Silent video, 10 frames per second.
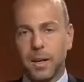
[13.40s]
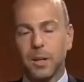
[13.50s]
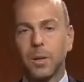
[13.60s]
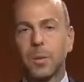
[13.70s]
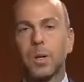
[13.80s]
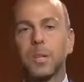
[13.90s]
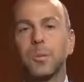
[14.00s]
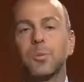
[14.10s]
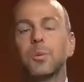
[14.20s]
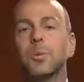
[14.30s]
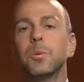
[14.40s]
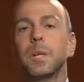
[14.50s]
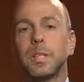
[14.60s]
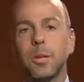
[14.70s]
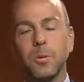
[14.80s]
Hello and welcome to
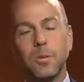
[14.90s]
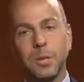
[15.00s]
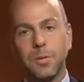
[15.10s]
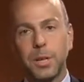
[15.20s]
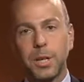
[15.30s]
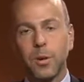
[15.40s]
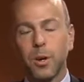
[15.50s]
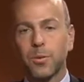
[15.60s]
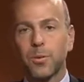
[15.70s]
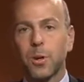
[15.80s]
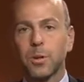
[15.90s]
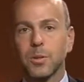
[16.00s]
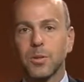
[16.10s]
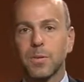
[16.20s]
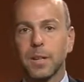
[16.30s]
Exclusive here on
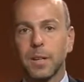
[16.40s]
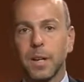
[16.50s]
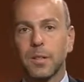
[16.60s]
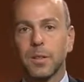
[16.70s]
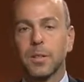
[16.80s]
France 24.